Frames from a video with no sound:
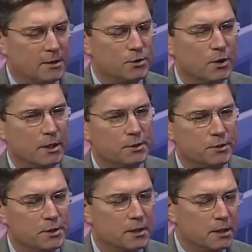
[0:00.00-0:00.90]
strong
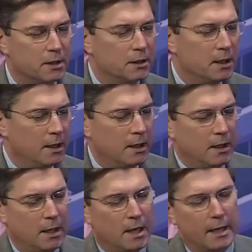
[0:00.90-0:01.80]
interest in
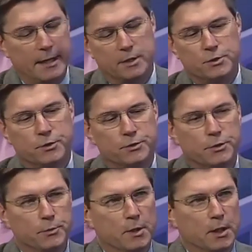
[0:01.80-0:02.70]
hand
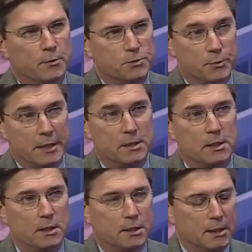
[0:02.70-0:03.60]
surgery when I was a
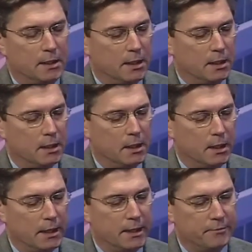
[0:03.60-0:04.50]
resident, and then
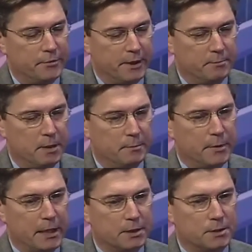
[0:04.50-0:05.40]
after I had been in
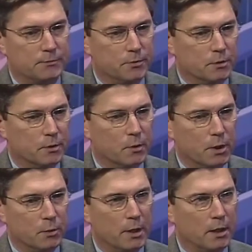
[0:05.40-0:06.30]
practice for quite
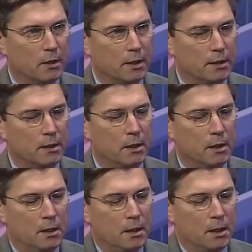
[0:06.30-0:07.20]
a while, I
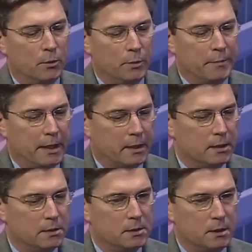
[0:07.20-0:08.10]
went back and
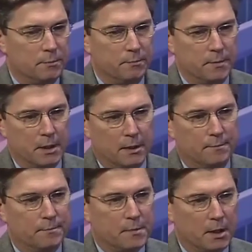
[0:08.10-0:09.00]
did some
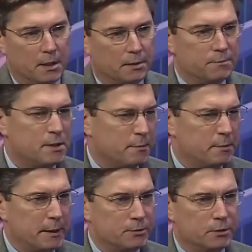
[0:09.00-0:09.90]

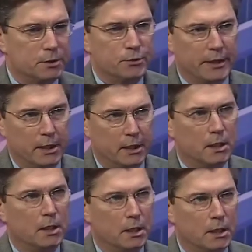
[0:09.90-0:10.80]
subspecialty training,
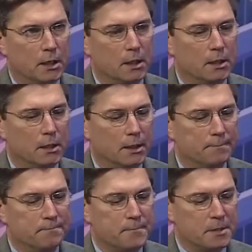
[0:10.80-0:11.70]
and
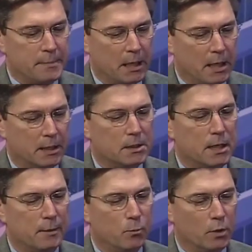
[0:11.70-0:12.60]
spent a lot of
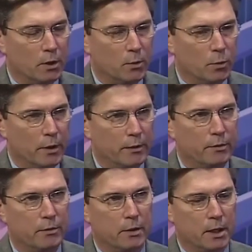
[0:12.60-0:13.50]
time working
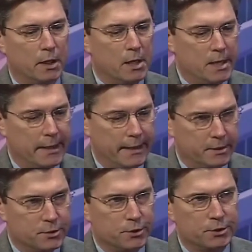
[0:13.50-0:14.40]
with a
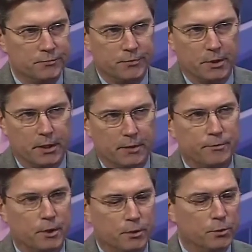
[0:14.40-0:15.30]
hand surgeon in
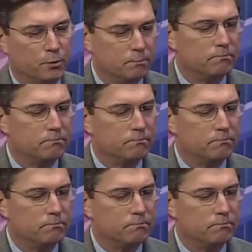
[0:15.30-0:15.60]
Philadelphia who